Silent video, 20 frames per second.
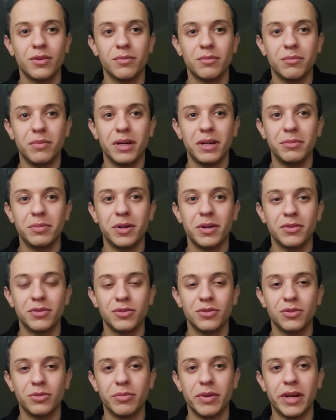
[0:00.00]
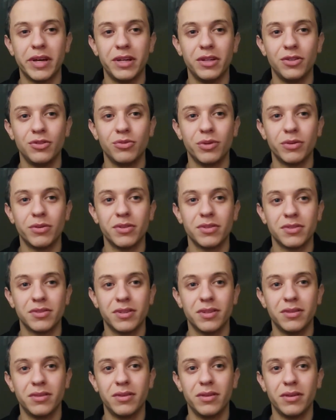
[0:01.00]
my personal page where it
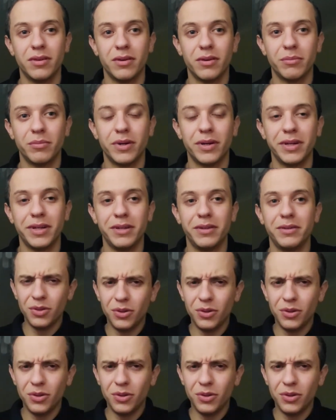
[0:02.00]
said that my